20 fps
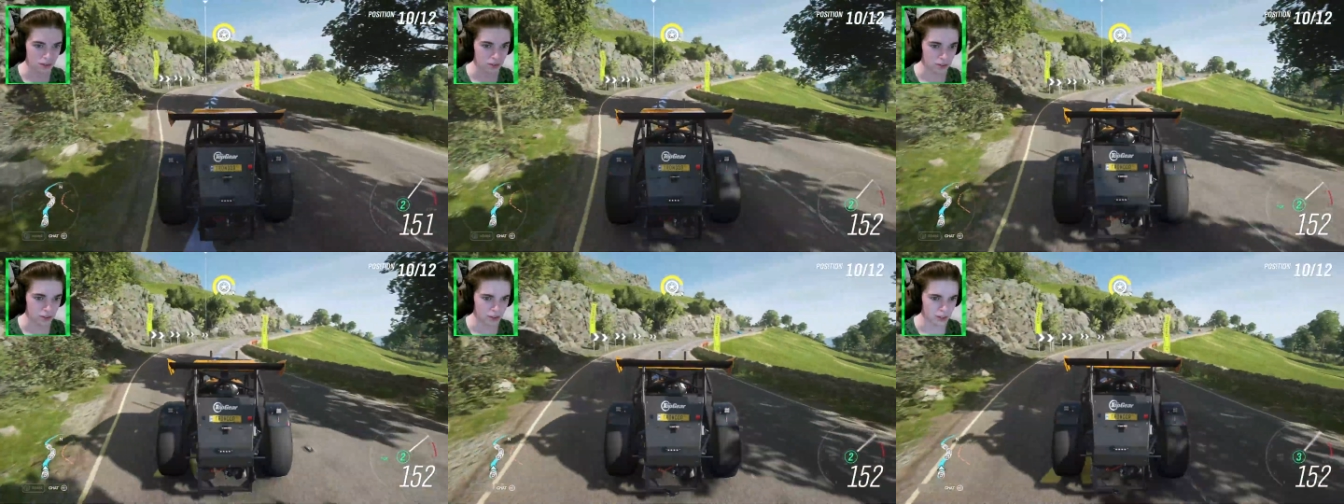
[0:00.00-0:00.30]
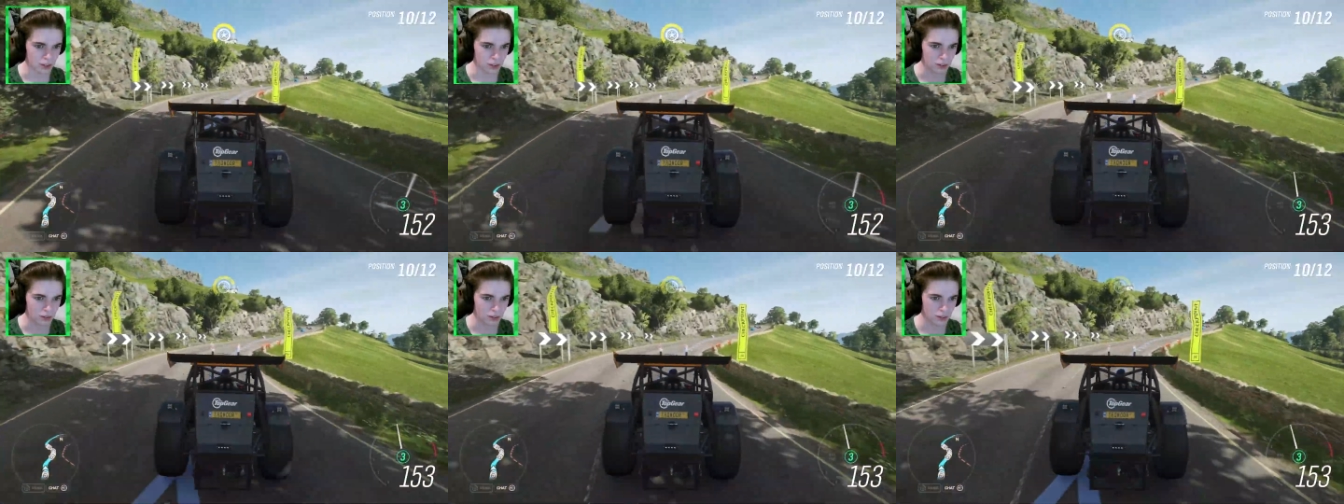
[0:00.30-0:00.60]
You
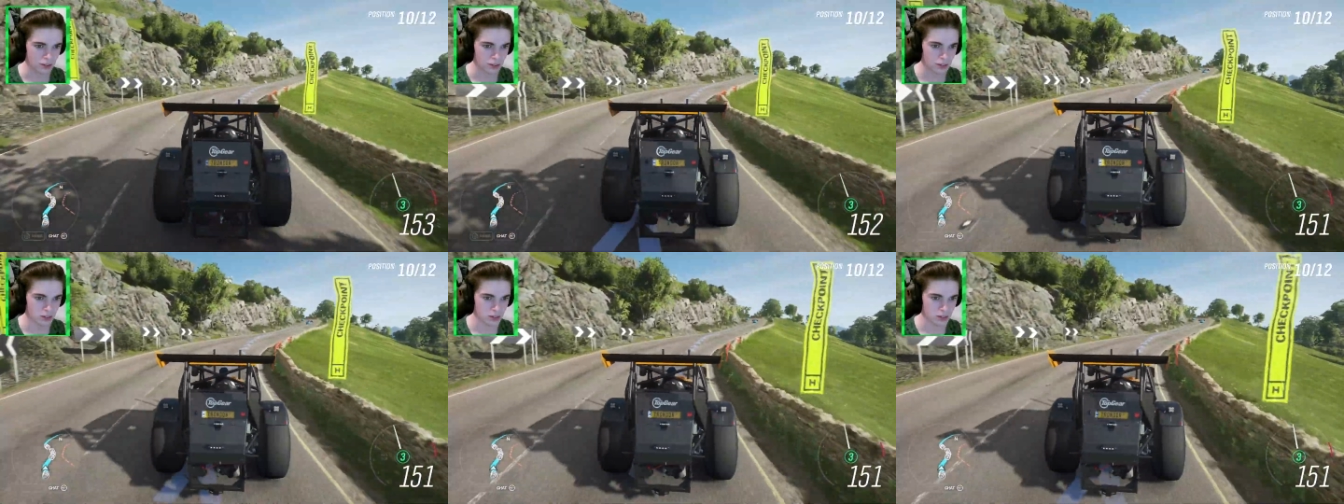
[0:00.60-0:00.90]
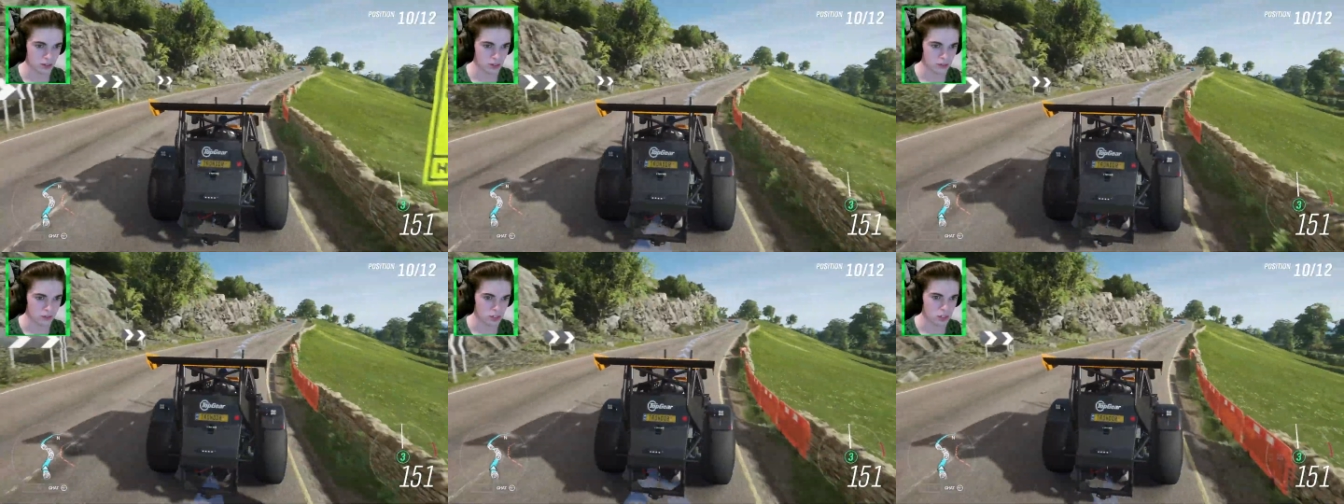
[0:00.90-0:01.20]
know, it's
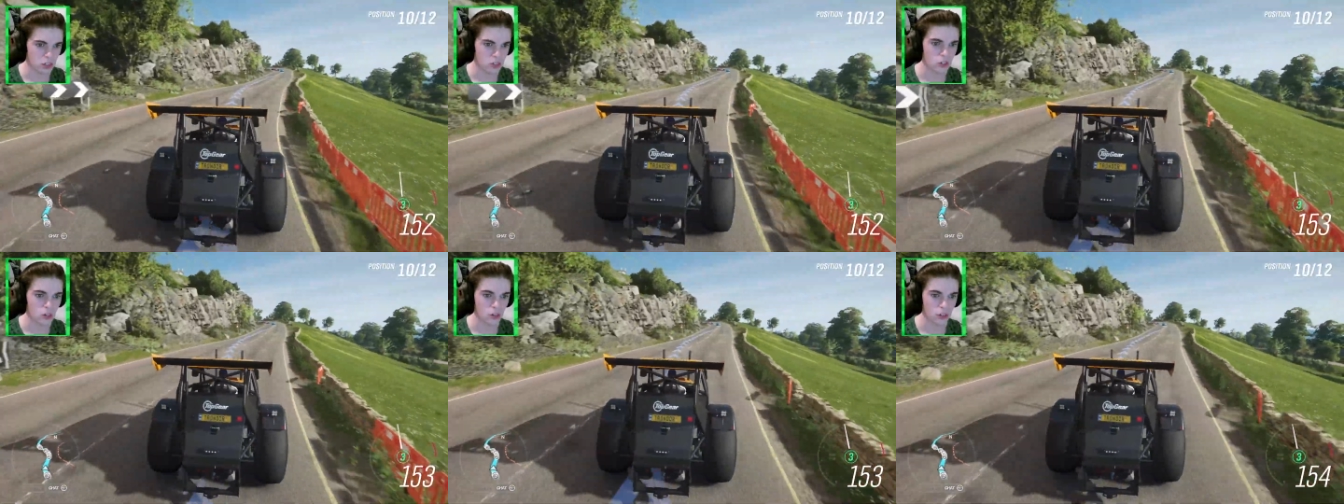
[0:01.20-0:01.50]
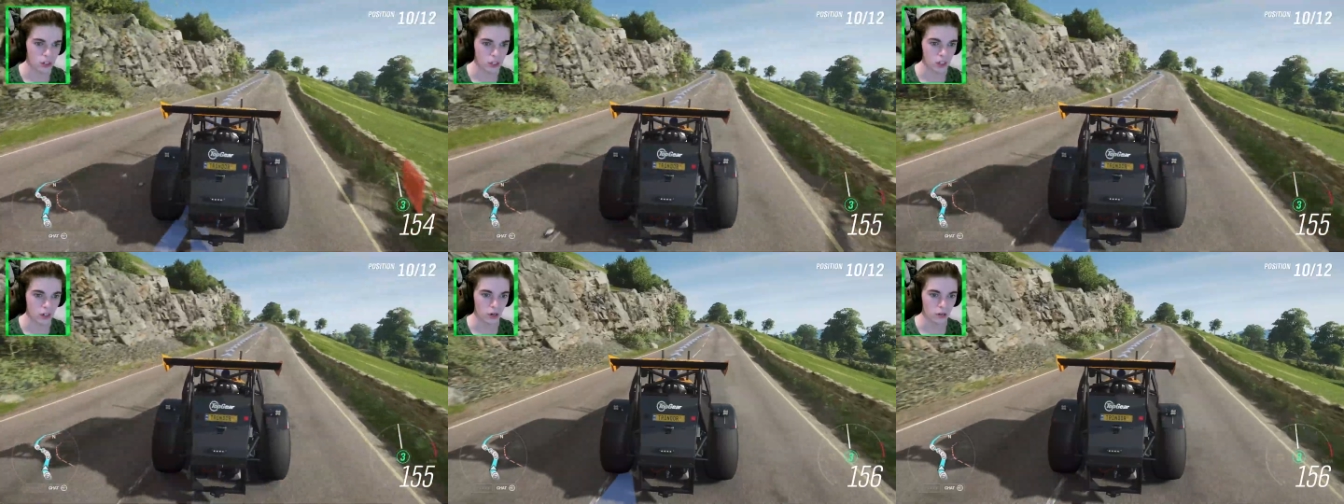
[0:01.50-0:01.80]
sort of just
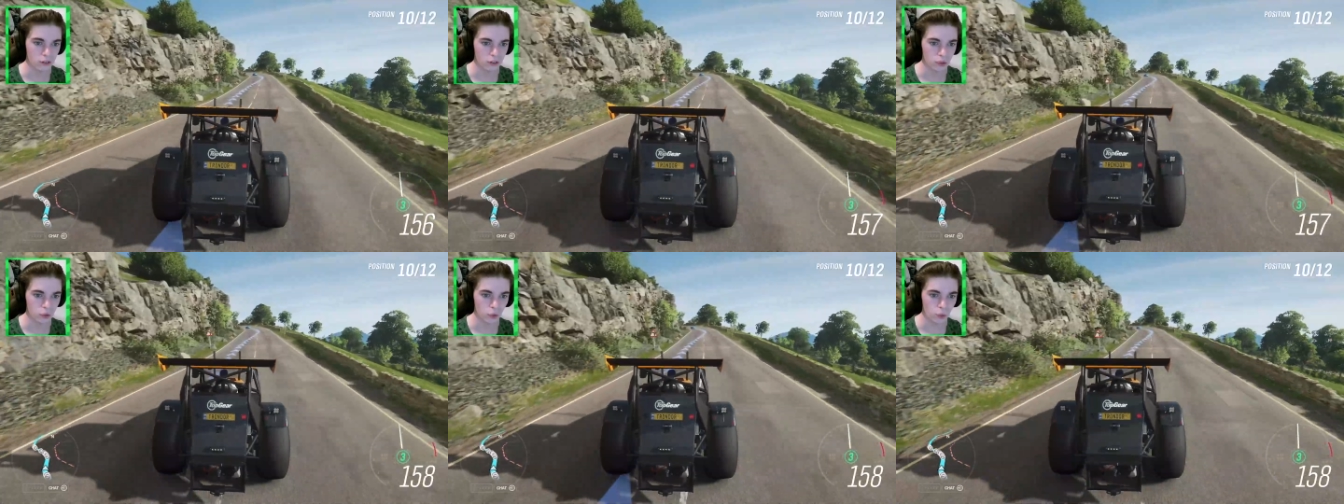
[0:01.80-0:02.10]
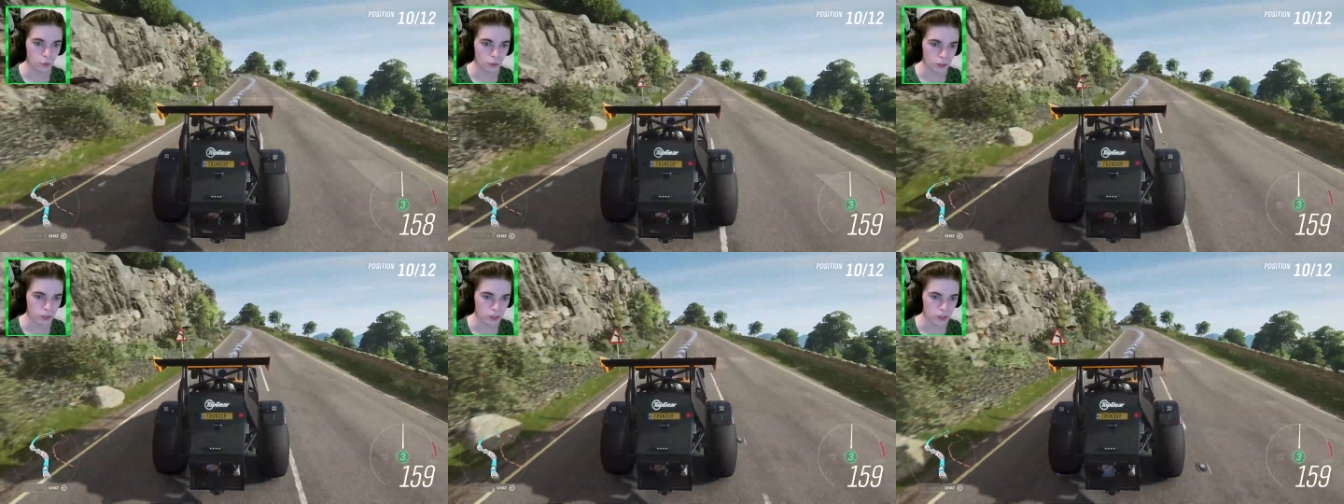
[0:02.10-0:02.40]
turning a lot of
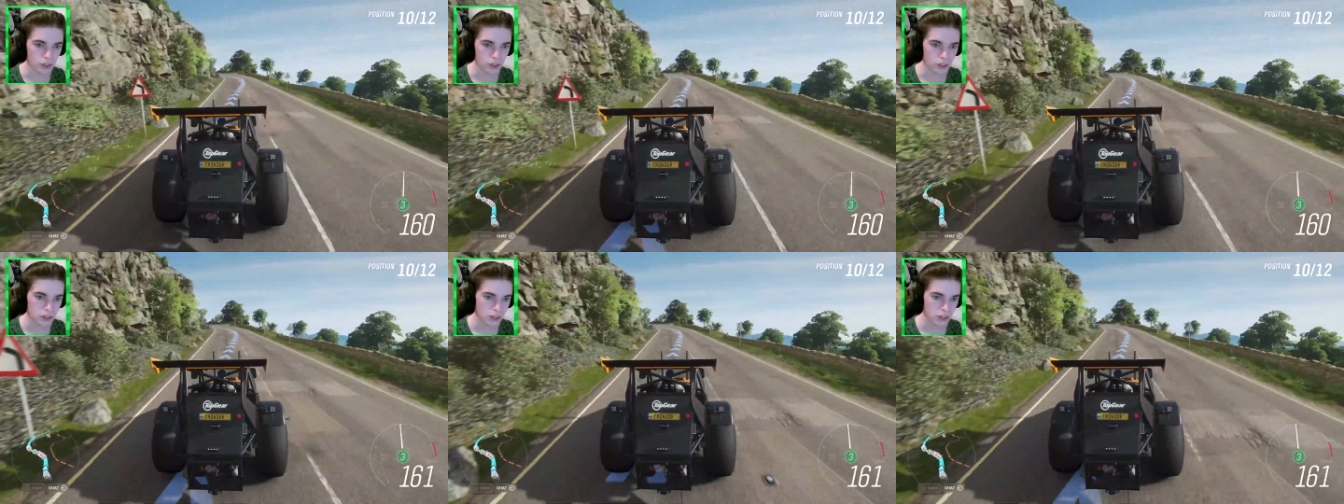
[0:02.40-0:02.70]
corners,